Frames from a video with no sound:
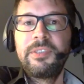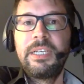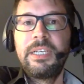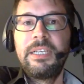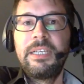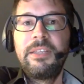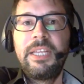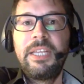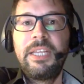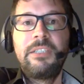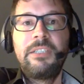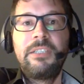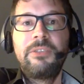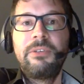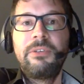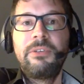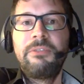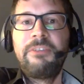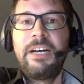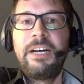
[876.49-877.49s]
and there you
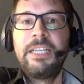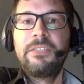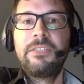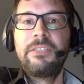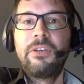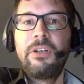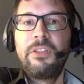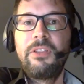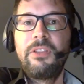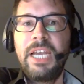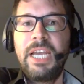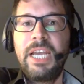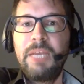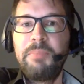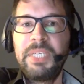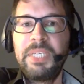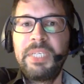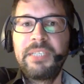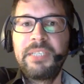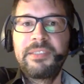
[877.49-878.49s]
will find all the
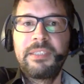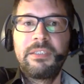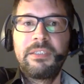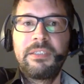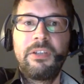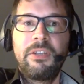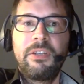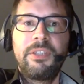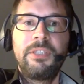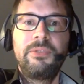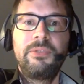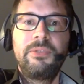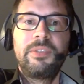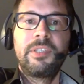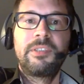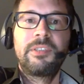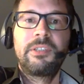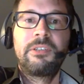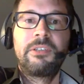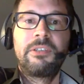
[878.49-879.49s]
epics and all the
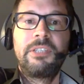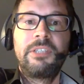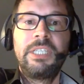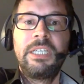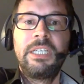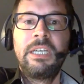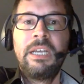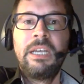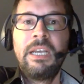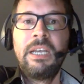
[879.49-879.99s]
user story